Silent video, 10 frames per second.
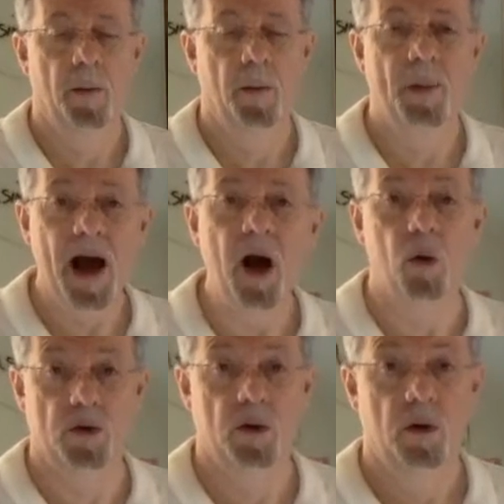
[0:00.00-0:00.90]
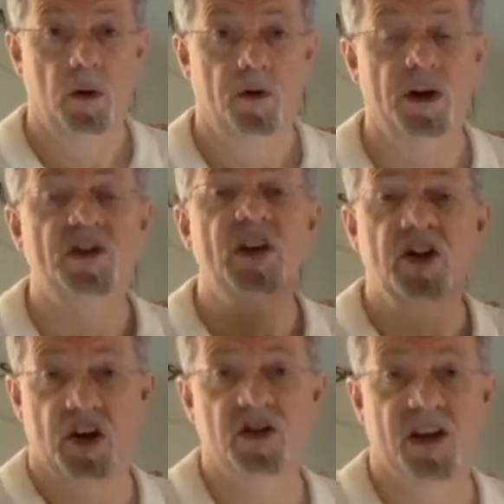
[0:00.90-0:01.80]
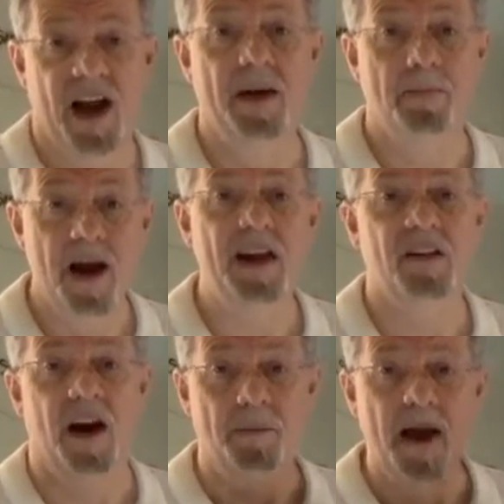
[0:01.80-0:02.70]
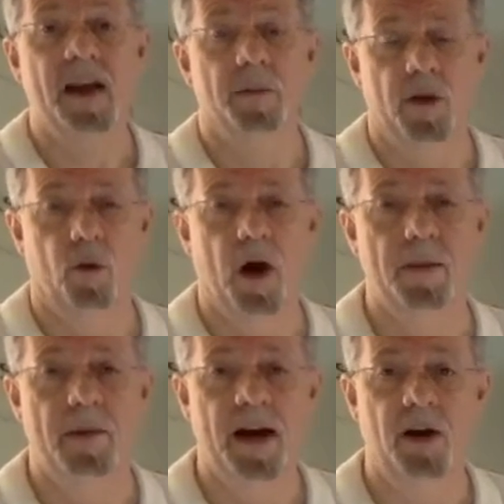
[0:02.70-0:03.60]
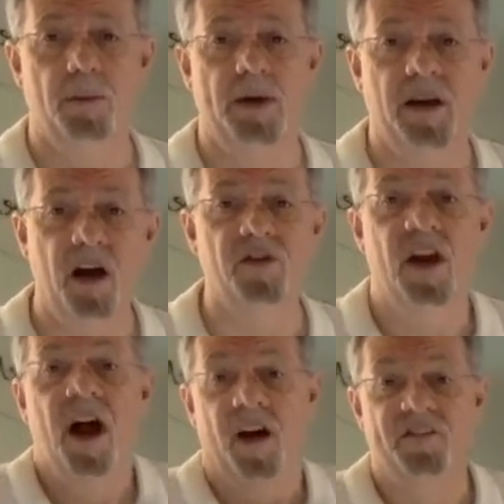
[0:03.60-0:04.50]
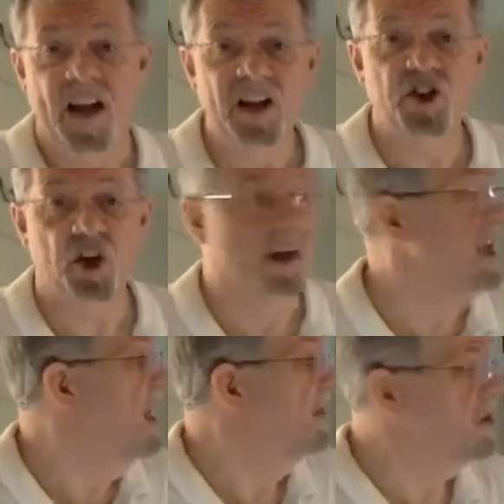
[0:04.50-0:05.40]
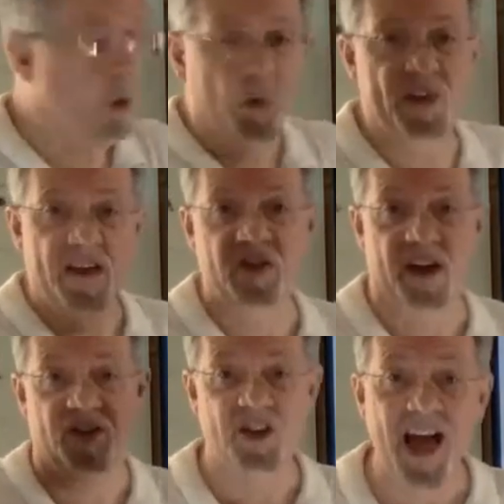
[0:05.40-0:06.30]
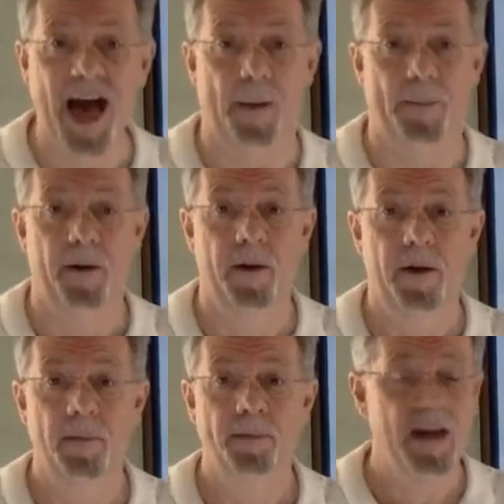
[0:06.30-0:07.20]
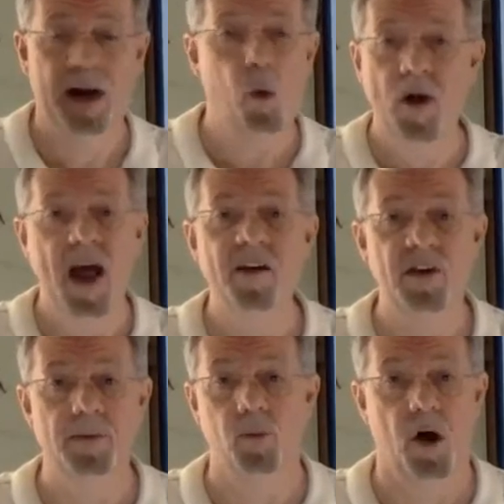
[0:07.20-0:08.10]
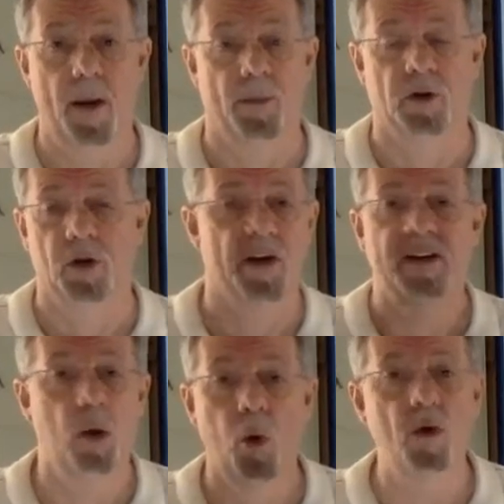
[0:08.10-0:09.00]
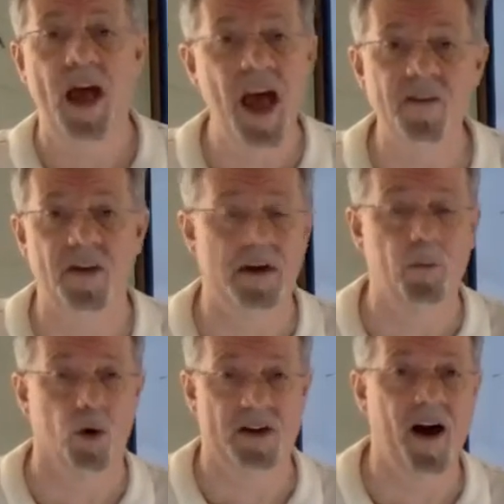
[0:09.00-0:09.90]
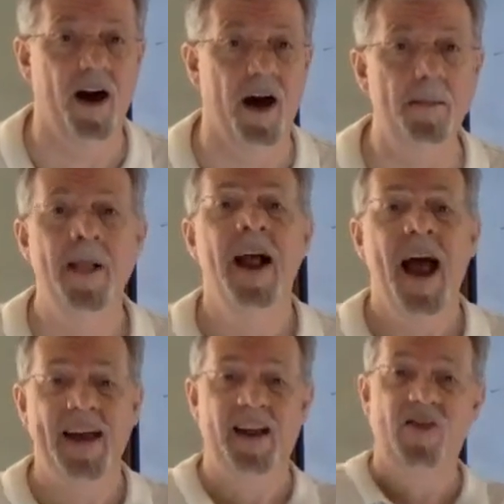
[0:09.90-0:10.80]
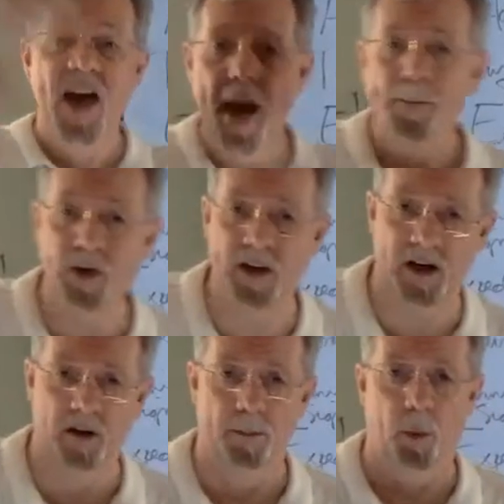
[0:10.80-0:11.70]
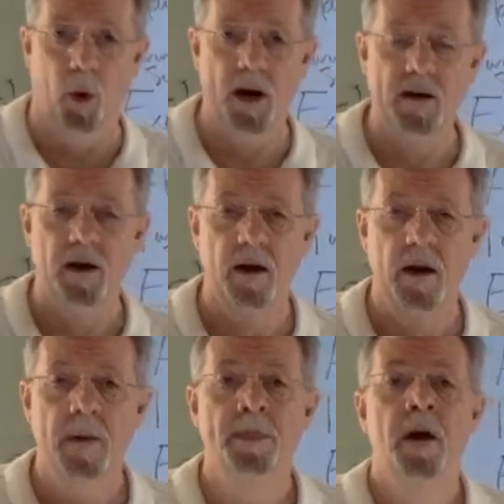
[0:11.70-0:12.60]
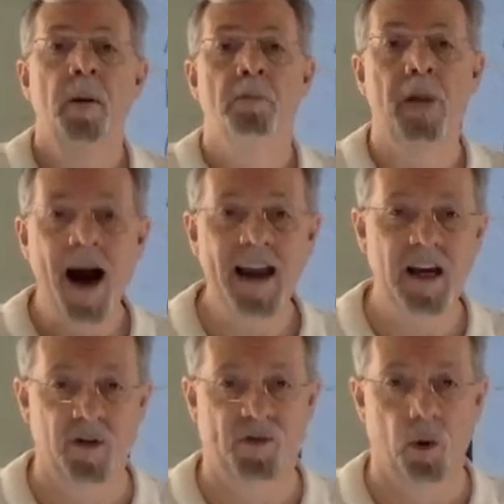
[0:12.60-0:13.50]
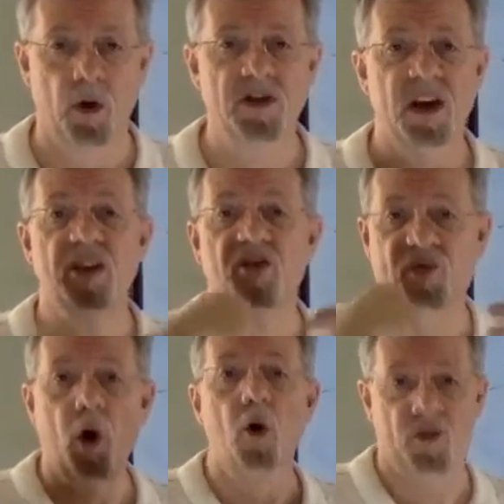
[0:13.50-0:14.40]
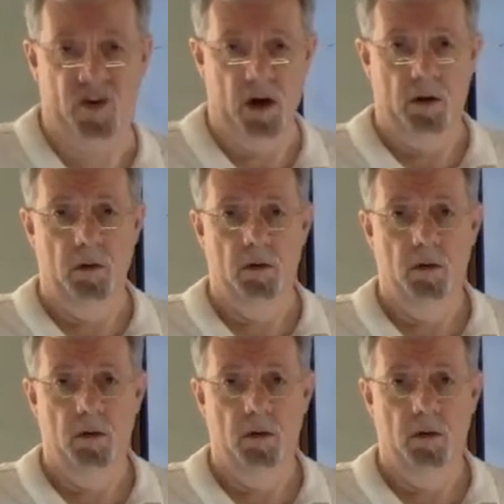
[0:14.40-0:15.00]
about the decisions that I make, that I make them in the right manner, because eventually this whole thing's going to stop. And I won't have any more opportunities. I won't have any more time. And at that particular point, my influence is frozen.